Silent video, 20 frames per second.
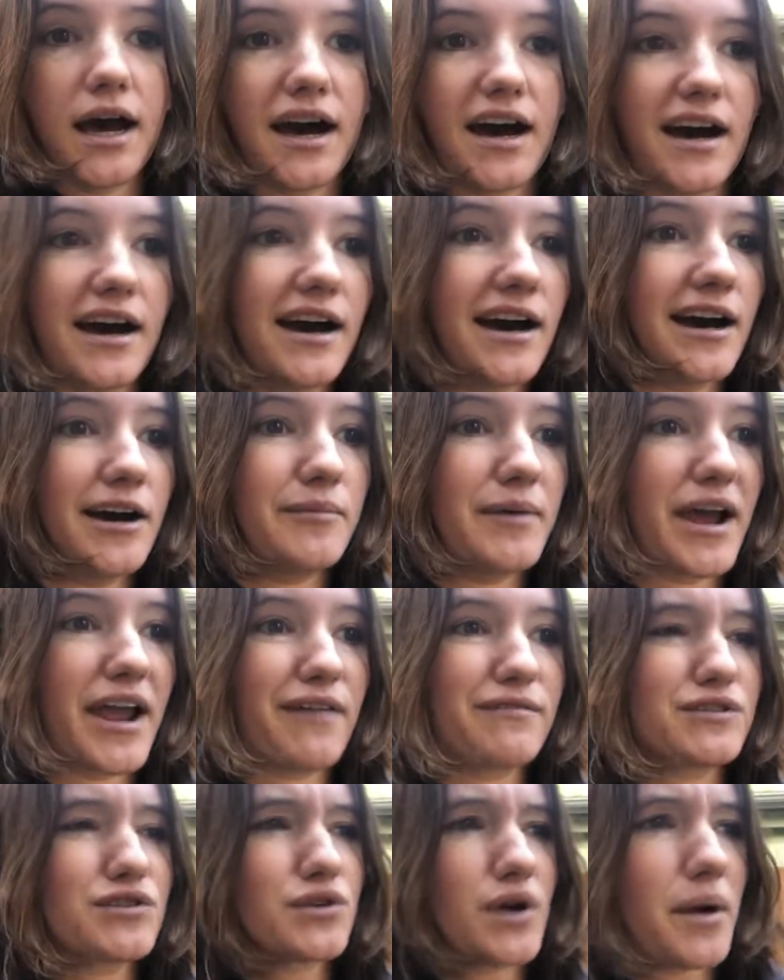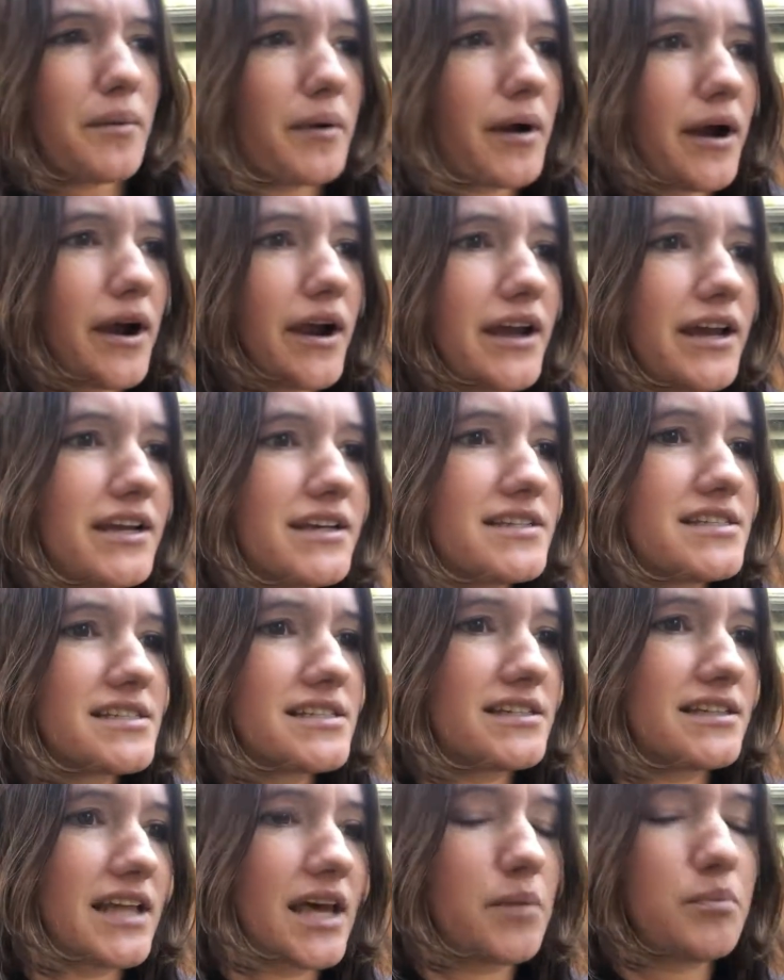I have strawberries
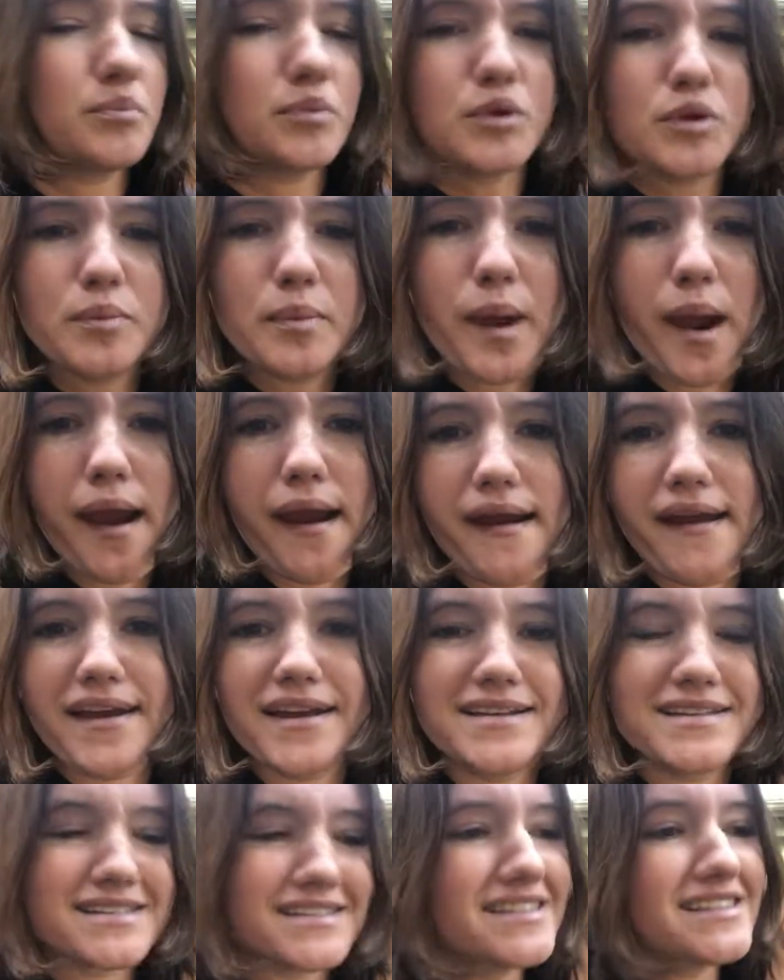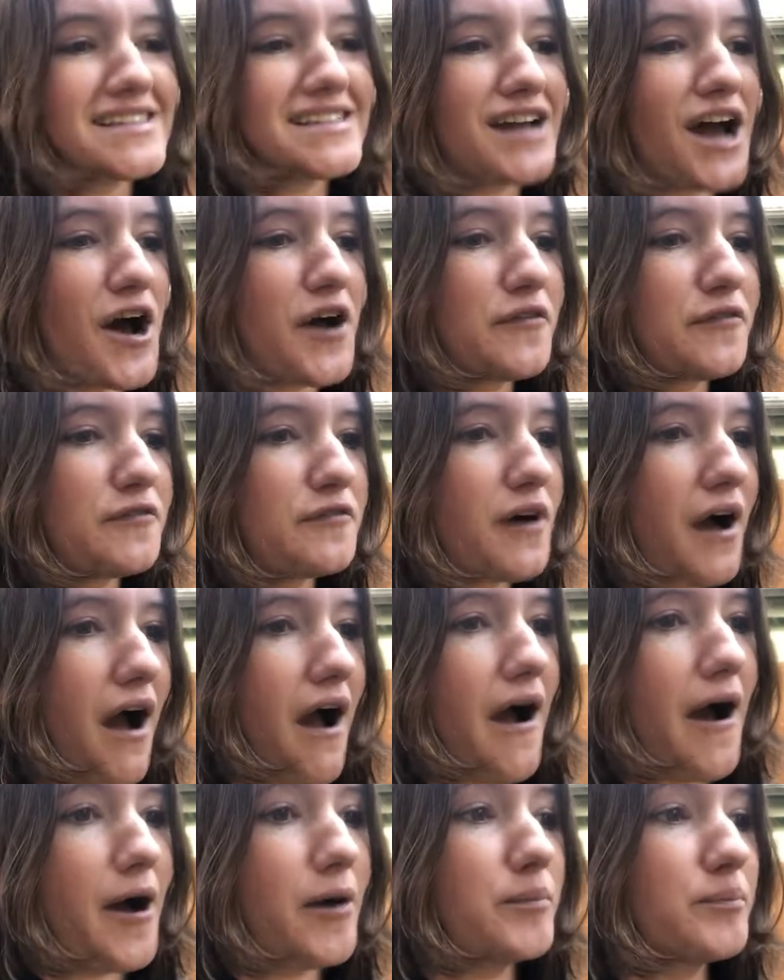and like blueberries and stuff.
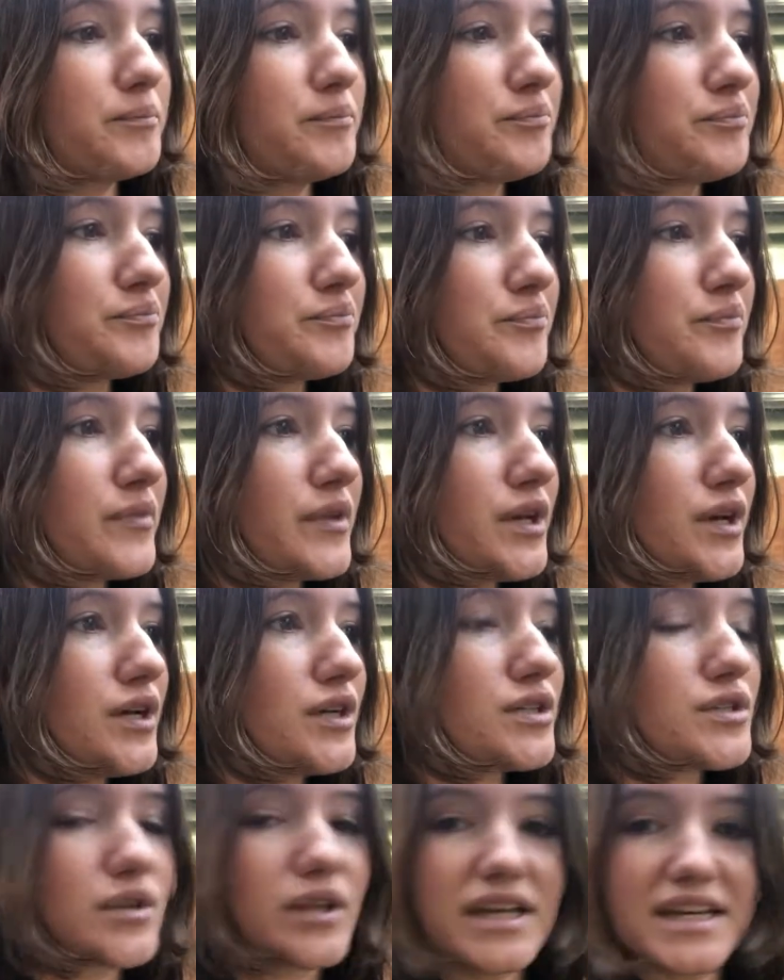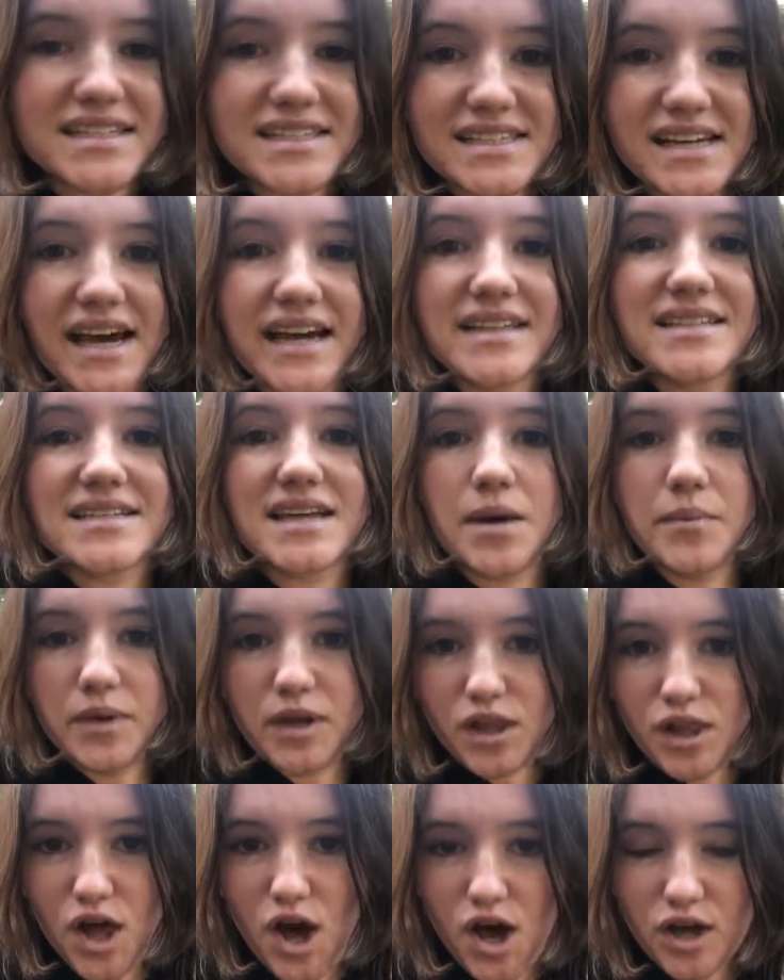So the inside is coming
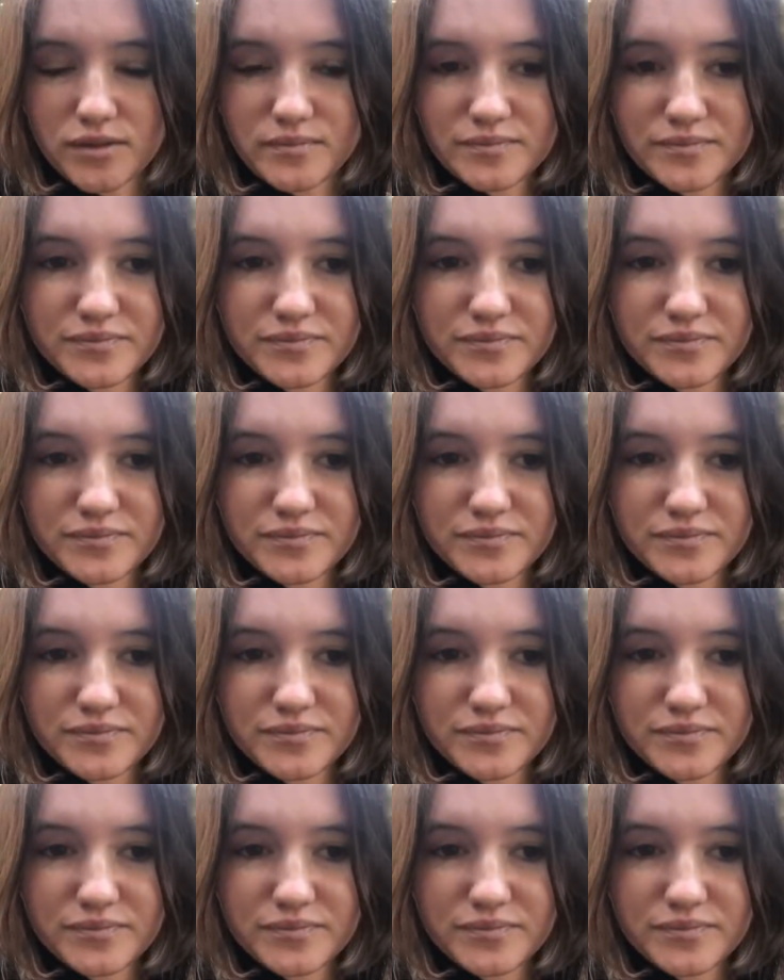along.